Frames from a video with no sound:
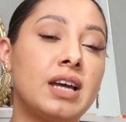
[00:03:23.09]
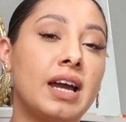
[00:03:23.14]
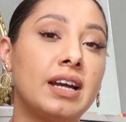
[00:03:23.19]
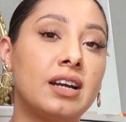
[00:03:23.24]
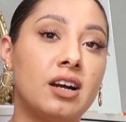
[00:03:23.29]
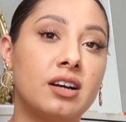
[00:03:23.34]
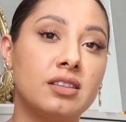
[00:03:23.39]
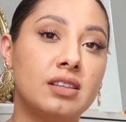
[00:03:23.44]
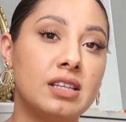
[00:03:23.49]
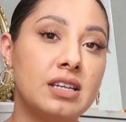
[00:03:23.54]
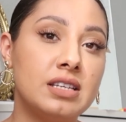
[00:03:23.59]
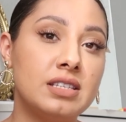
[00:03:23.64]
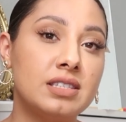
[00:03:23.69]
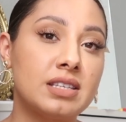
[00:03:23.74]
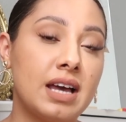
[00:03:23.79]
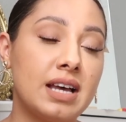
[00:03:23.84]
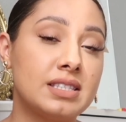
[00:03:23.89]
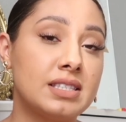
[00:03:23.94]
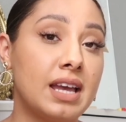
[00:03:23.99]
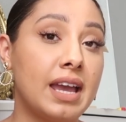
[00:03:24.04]
I got these
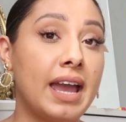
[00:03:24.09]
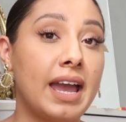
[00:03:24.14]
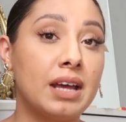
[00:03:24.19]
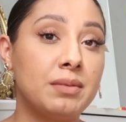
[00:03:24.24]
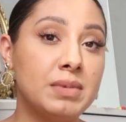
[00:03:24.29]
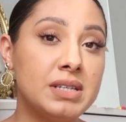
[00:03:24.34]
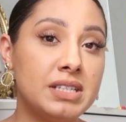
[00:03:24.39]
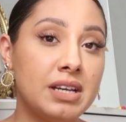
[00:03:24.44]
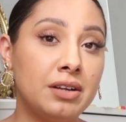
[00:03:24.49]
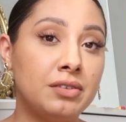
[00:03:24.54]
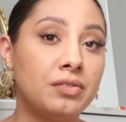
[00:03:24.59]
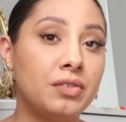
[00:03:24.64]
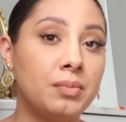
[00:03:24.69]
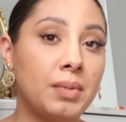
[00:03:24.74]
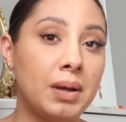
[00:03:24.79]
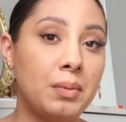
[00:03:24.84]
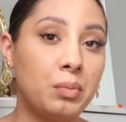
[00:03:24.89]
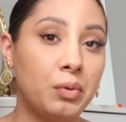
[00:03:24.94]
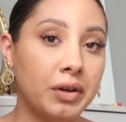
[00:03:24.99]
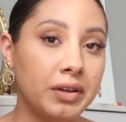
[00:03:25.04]
as a hand-me-down for
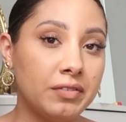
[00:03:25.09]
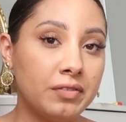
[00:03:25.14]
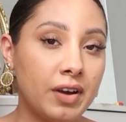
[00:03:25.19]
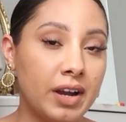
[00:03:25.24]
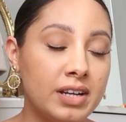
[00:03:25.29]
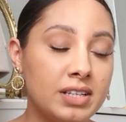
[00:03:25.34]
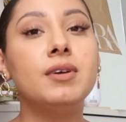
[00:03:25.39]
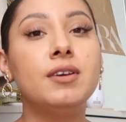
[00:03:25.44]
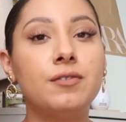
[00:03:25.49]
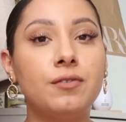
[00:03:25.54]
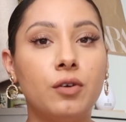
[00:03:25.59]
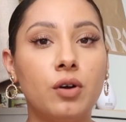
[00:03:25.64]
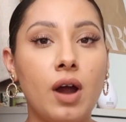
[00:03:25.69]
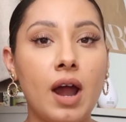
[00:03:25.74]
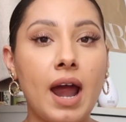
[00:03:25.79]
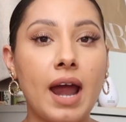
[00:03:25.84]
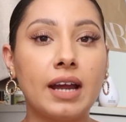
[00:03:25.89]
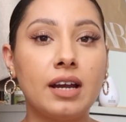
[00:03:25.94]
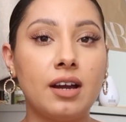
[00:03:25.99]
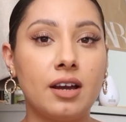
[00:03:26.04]
my boyfriend. Before
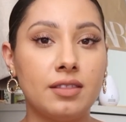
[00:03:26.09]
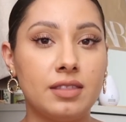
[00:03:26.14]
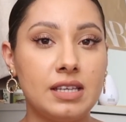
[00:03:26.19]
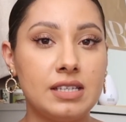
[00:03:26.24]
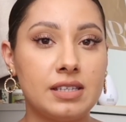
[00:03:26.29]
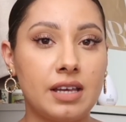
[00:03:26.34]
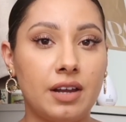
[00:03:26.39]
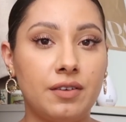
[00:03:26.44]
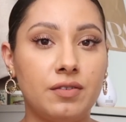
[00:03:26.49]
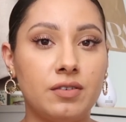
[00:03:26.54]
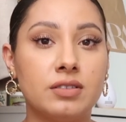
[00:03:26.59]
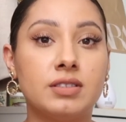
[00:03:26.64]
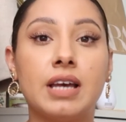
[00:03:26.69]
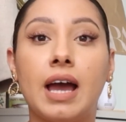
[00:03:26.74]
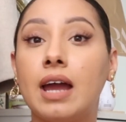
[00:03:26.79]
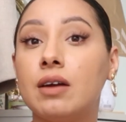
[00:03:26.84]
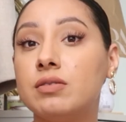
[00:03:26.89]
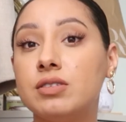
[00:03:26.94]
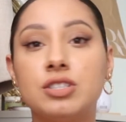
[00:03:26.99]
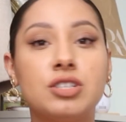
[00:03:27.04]
I got these headphones,
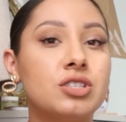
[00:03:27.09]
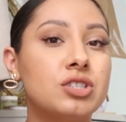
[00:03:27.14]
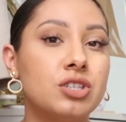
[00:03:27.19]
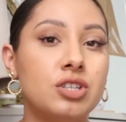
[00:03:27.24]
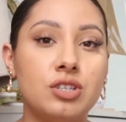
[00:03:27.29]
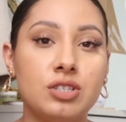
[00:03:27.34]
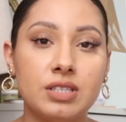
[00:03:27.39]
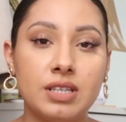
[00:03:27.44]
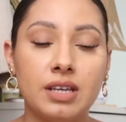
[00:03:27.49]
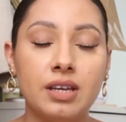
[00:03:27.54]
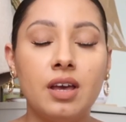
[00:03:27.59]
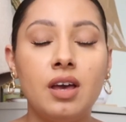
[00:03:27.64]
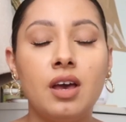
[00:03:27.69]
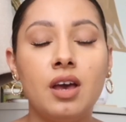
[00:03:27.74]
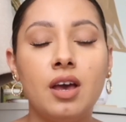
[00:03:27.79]
I was just using